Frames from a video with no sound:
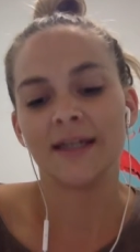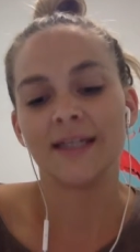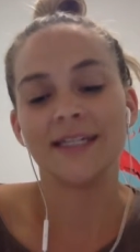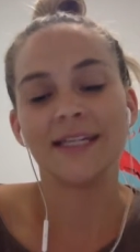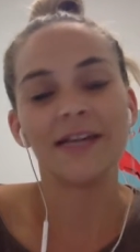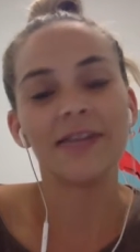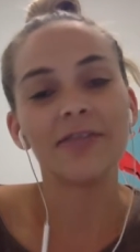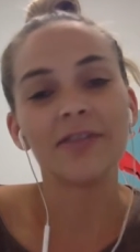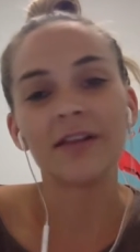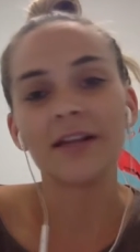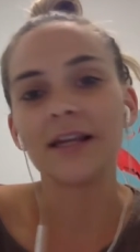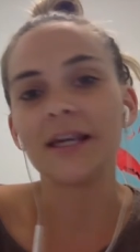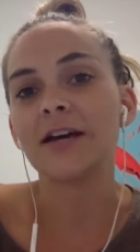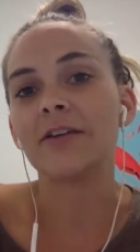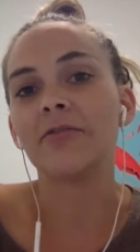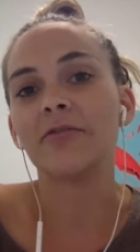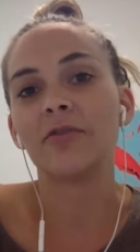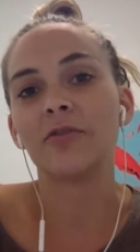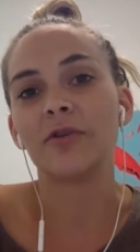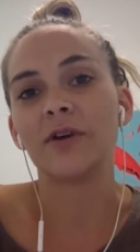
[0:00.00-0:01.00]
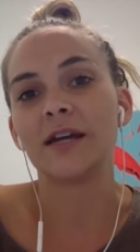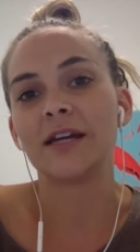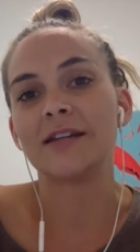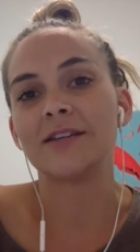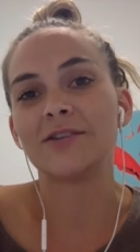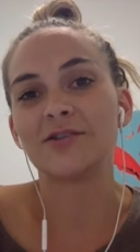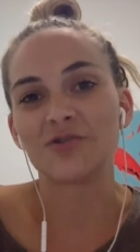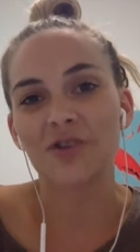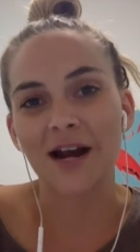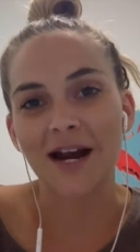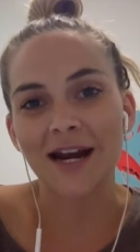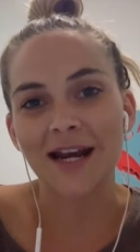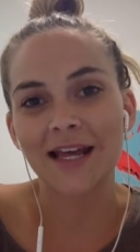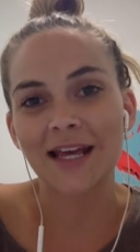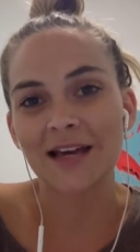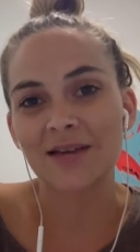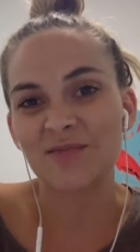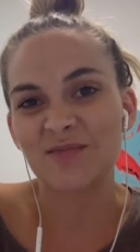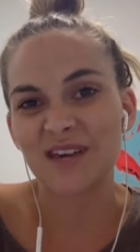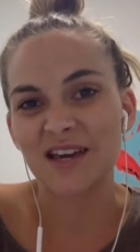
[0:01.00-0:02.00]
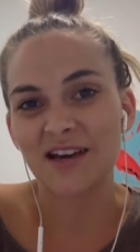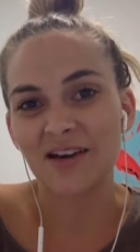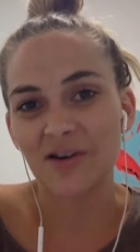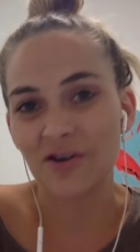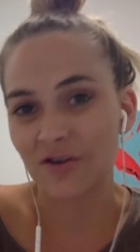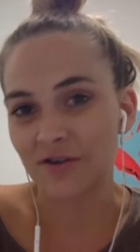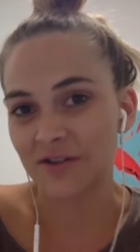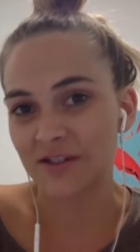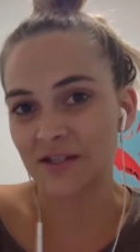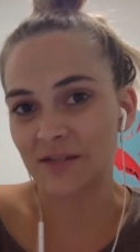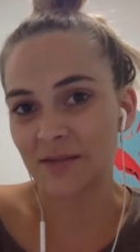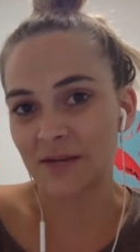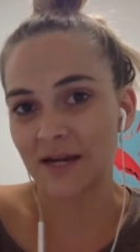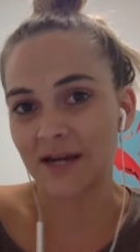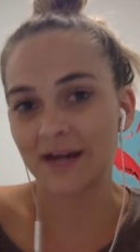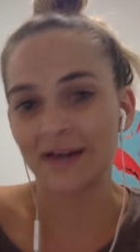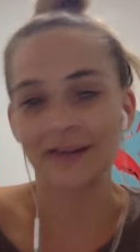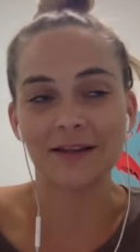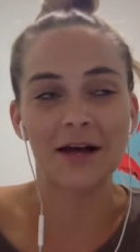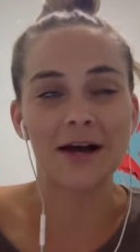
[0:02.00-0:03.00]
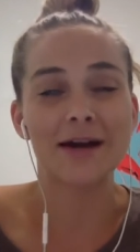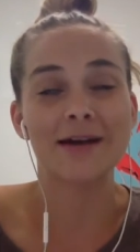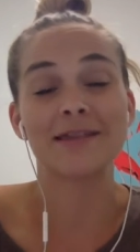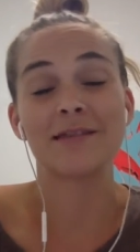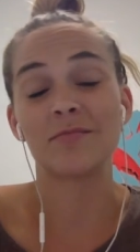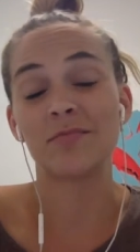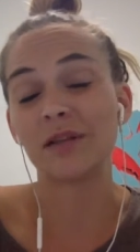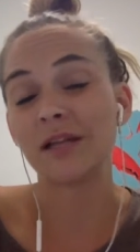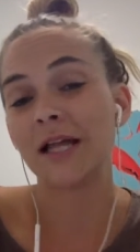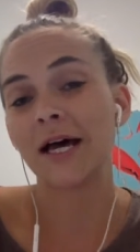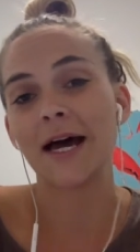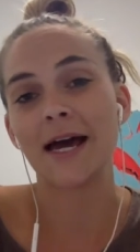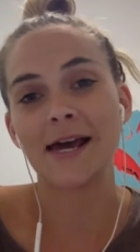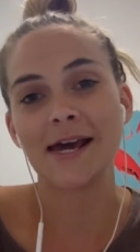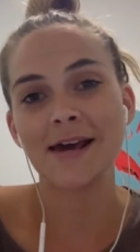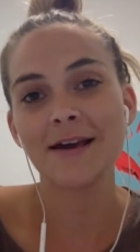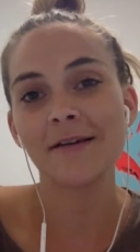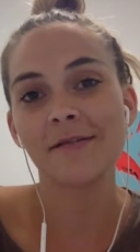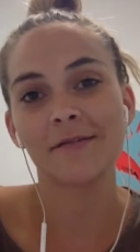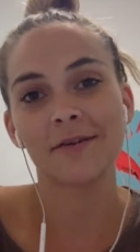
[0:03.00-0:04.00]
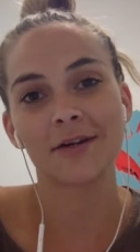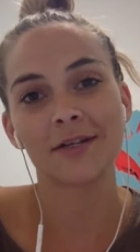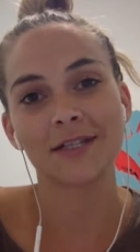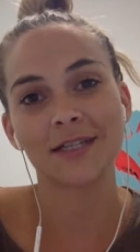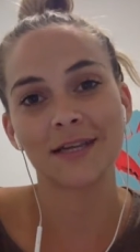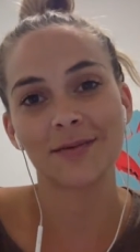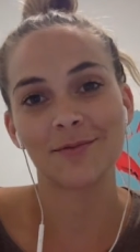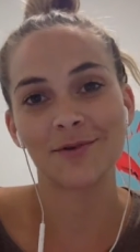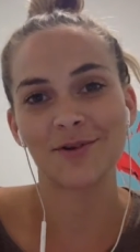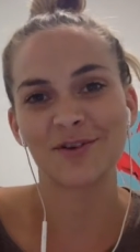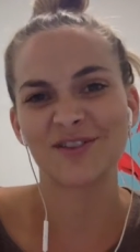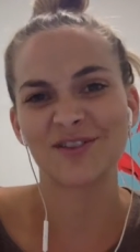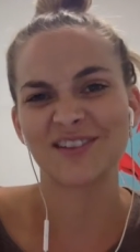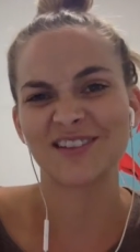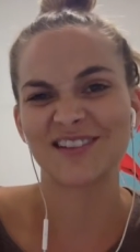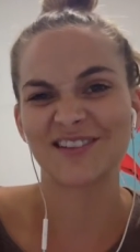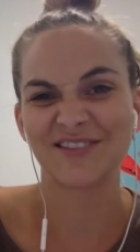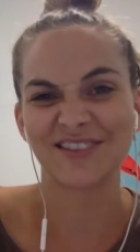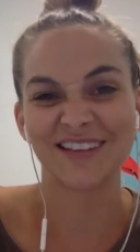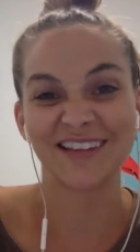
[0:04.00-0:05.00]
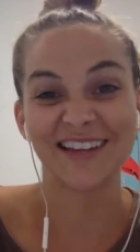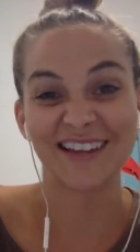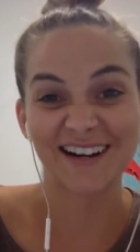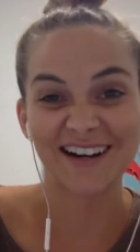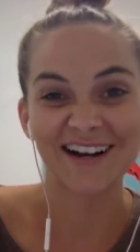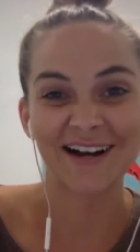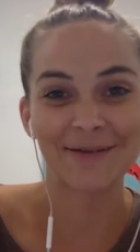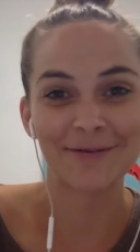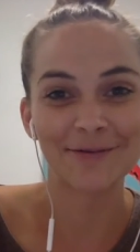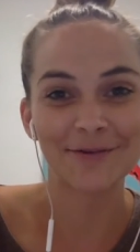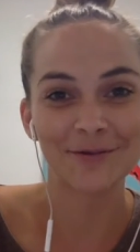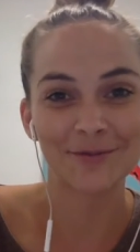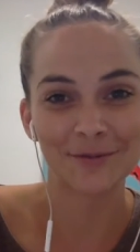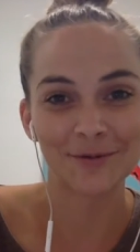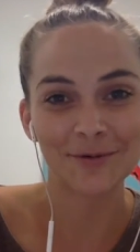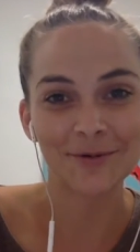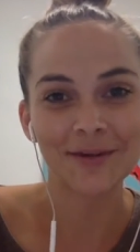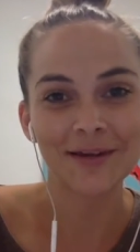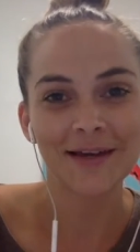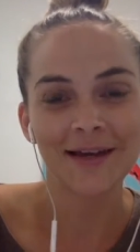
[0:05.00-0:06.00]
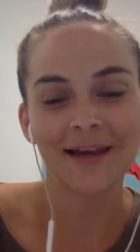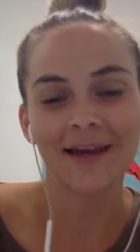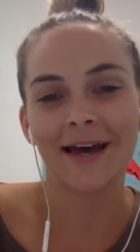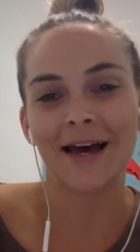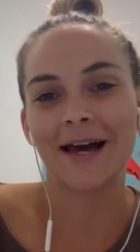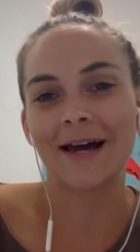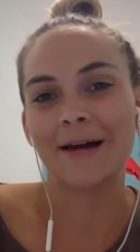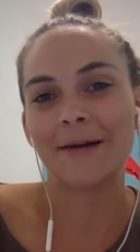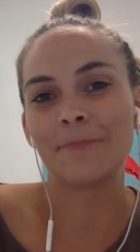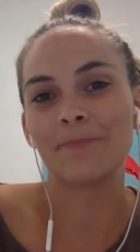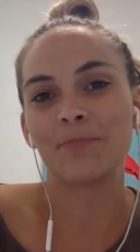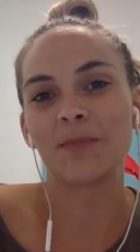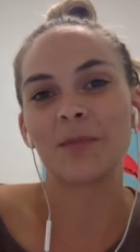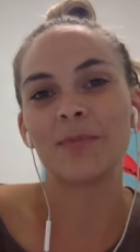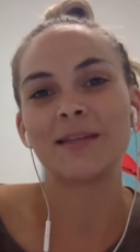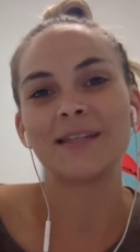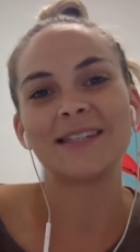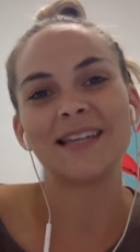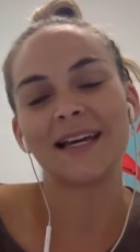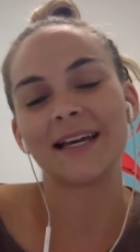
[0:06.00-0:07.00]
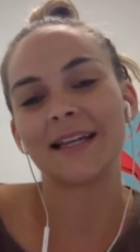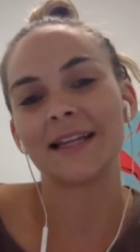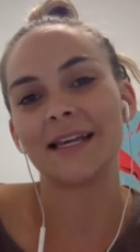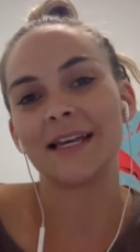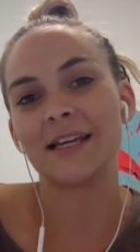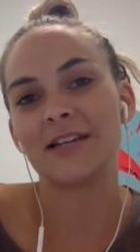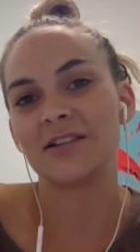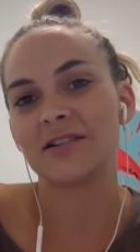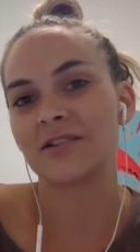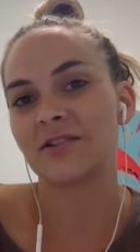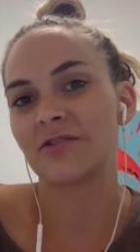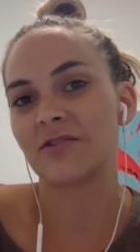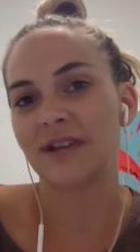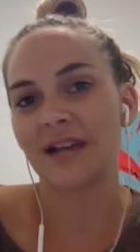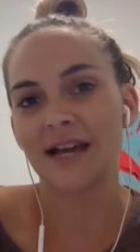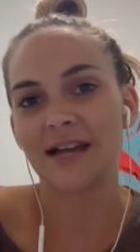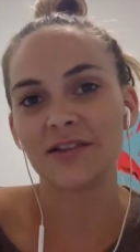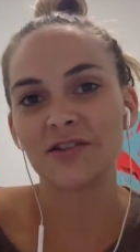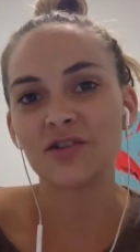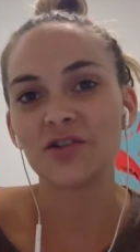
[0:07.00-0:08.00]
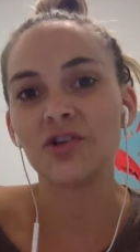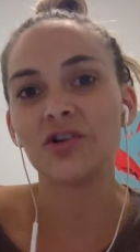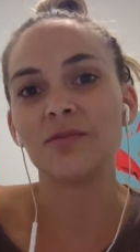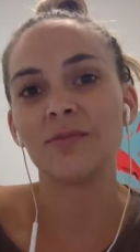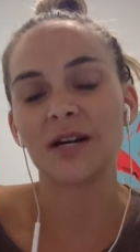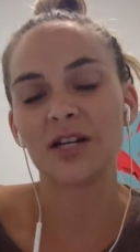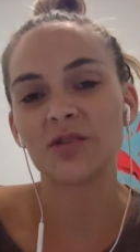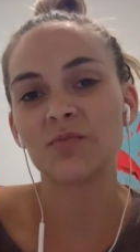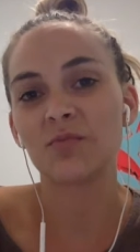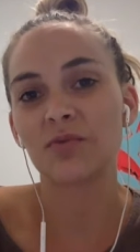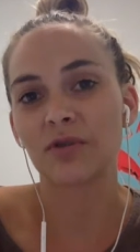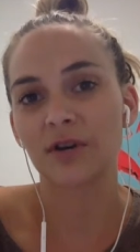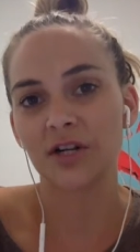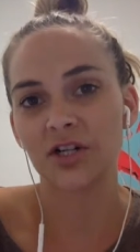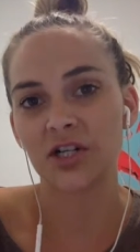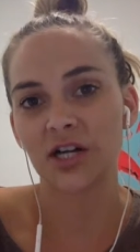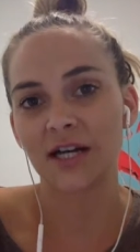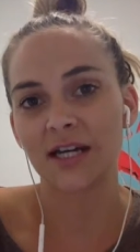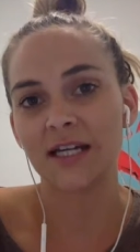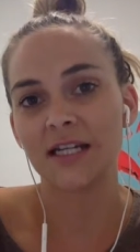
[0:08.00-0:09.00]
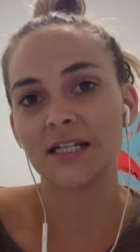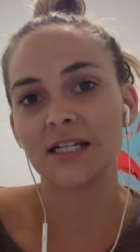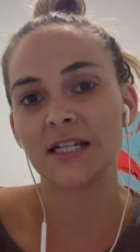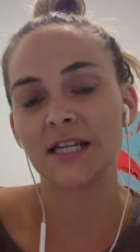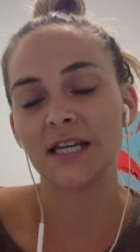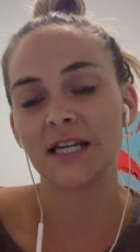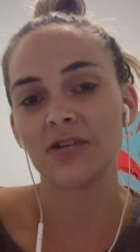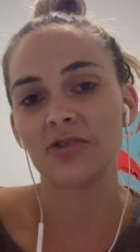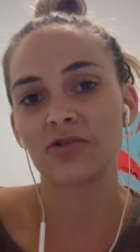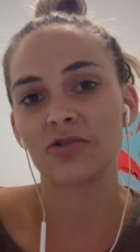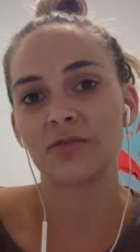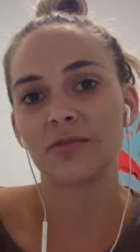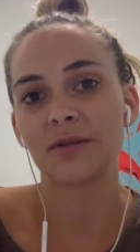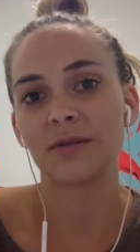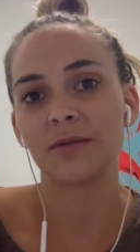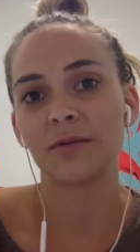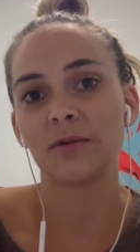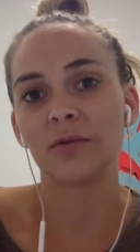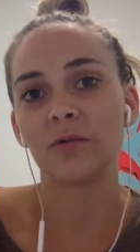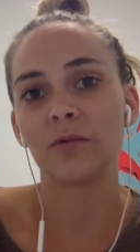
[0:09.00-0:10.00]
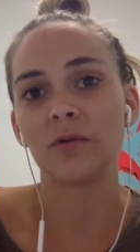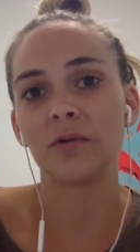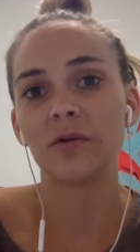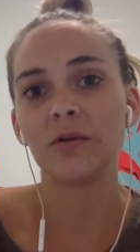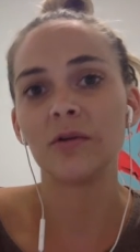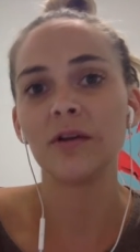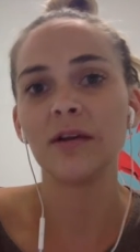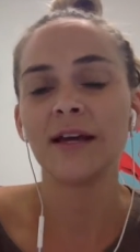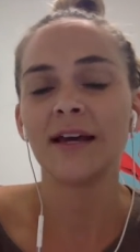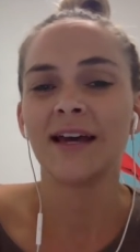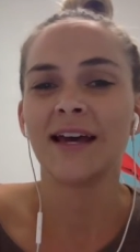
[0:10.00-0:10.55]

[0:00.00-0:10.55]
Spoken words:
Definitely avoid straining and being constipated like the plague, firstly because it's really uncomfortable, but secondly it just creates too much pressure into the intra-abdominal wall.